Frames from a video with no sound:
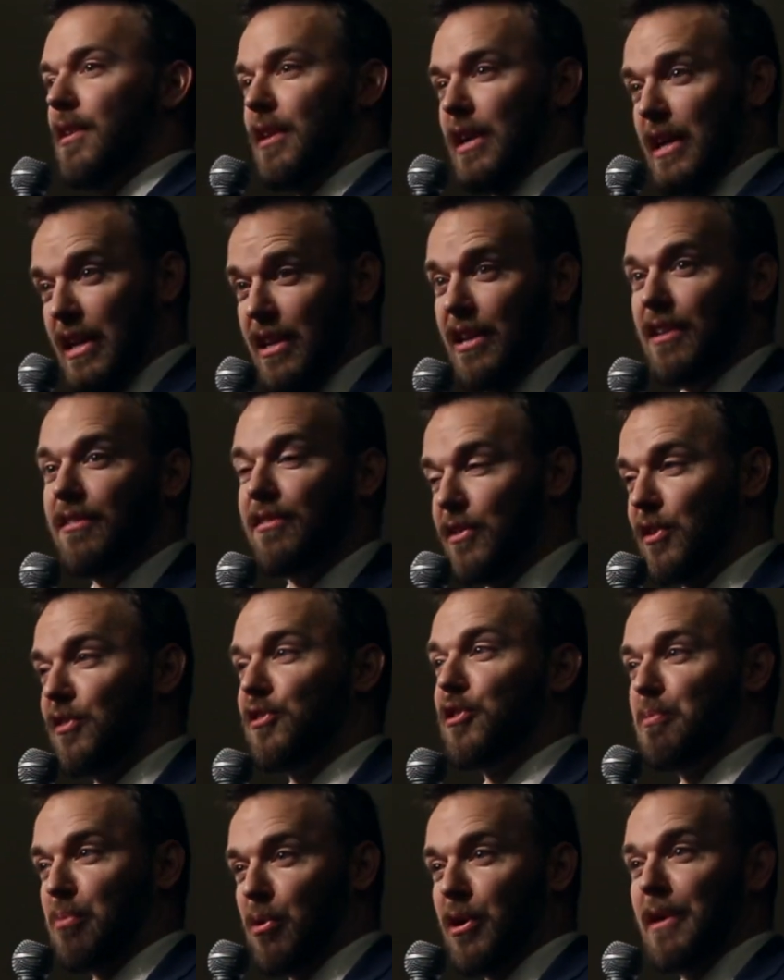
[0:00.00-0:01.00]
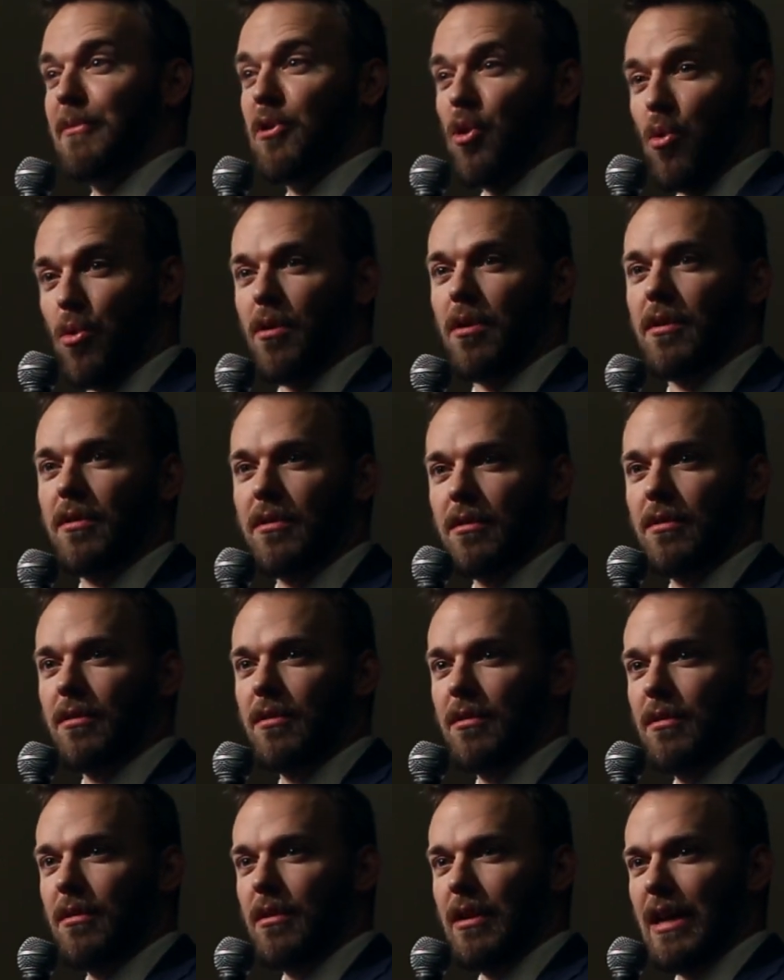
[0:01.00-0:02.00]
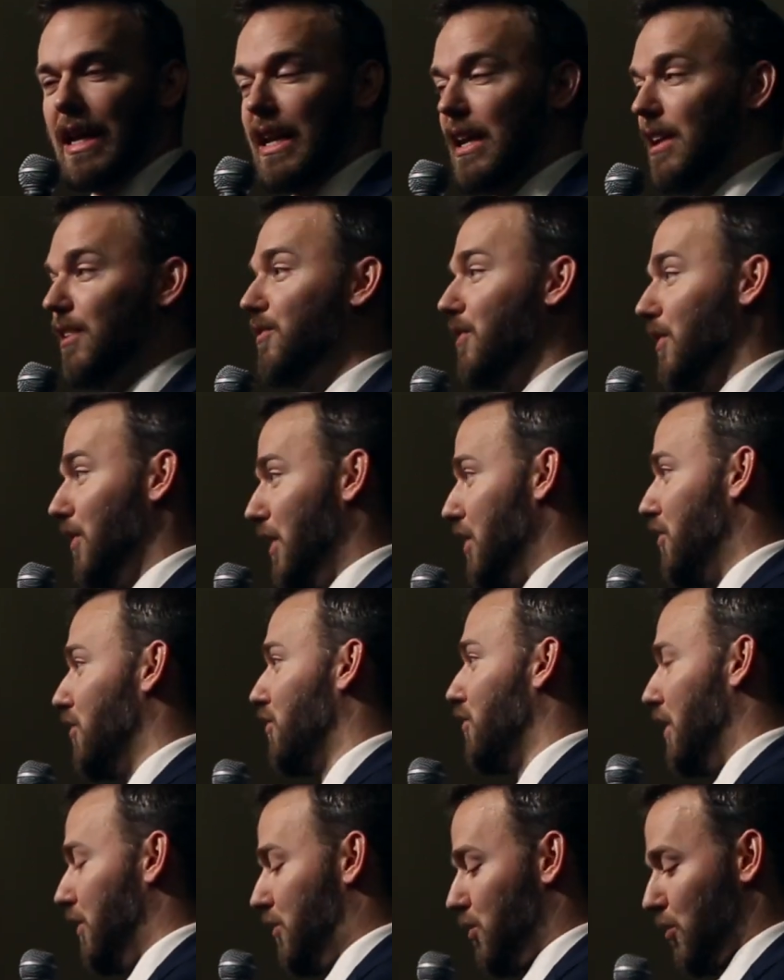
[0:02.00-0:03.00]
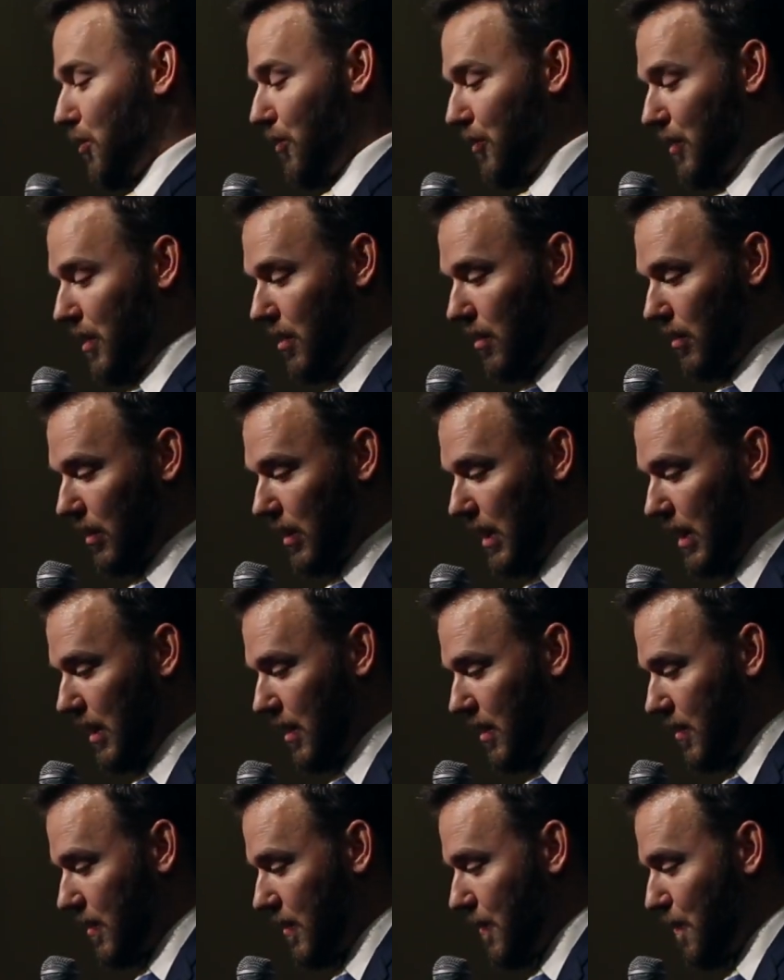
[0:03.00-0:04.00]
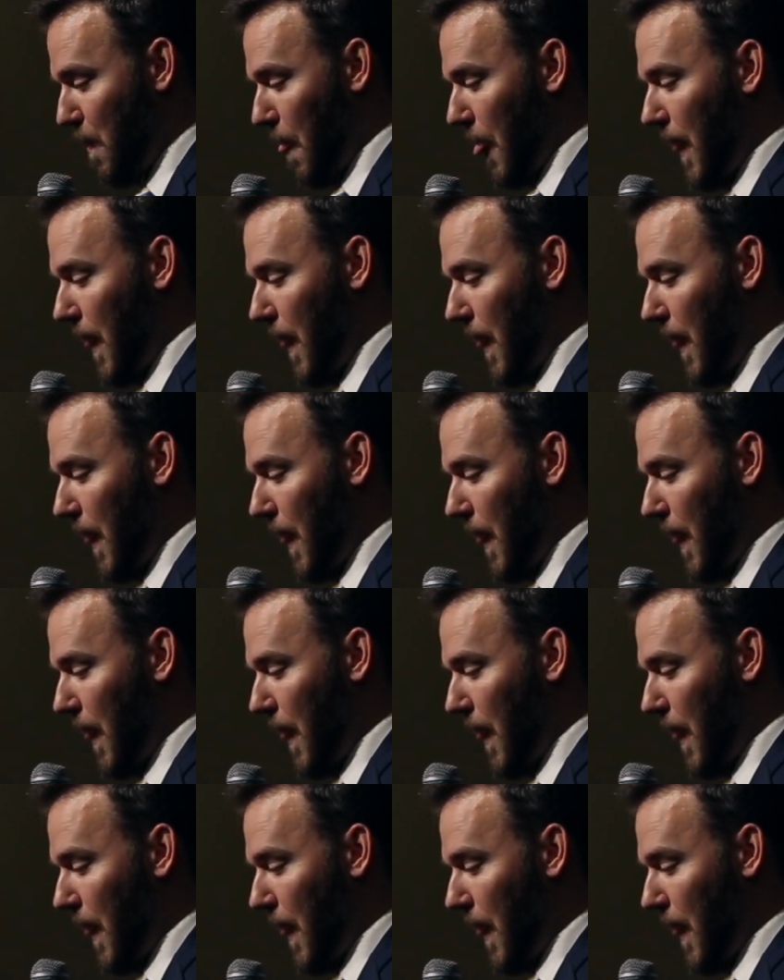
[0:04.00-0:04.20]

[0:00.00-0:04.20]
It is the Supreme Court, it is the legislators in our land.